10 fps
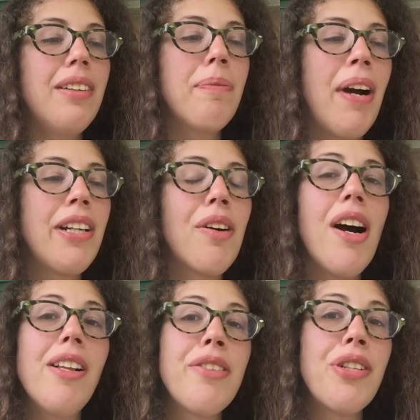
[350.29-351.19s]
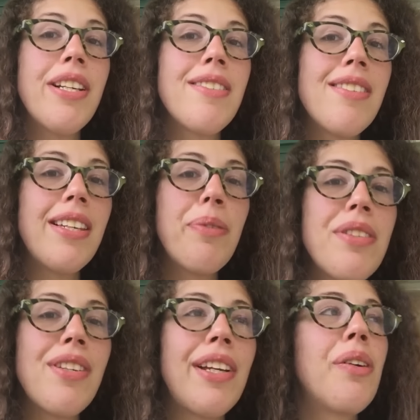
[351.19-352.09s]
my neurologist, he
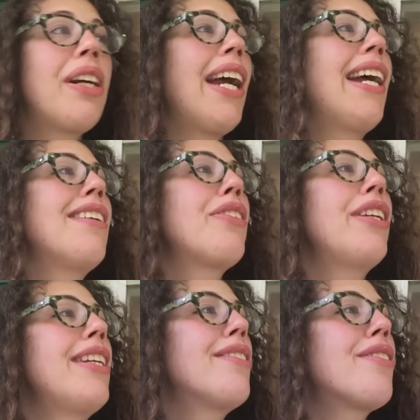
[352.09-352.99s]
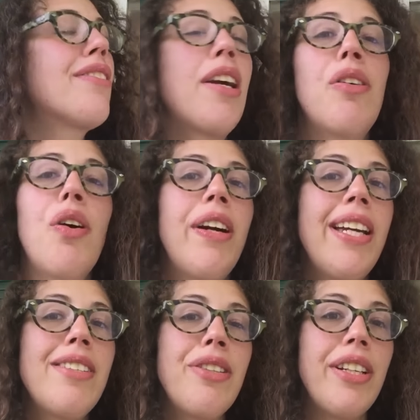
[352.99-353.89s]
was like, okay, she needs
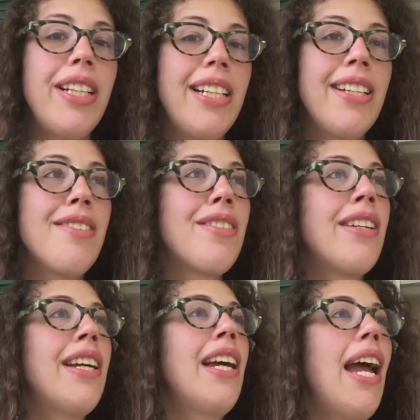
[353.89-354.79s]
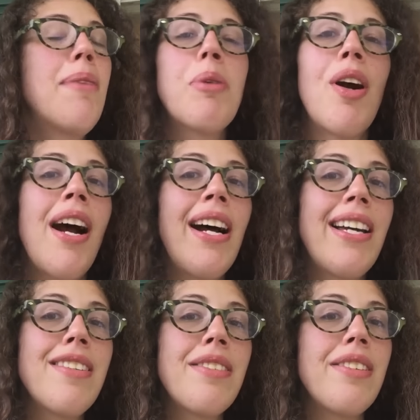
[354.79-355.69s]
steroids, she needs
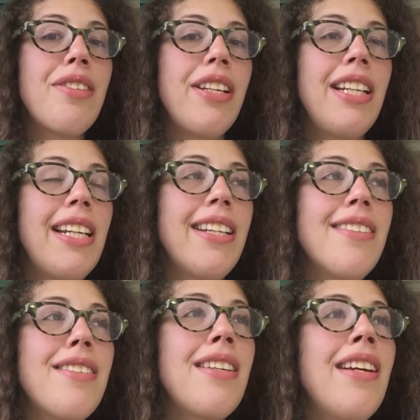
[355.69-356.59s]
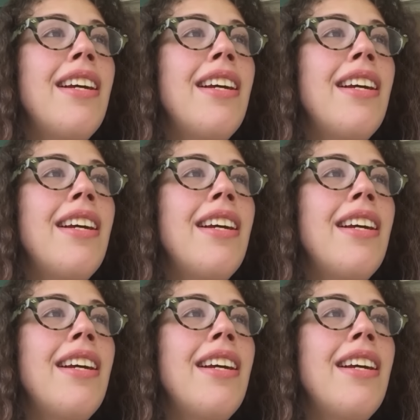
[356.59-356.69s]
MRIs, she needs.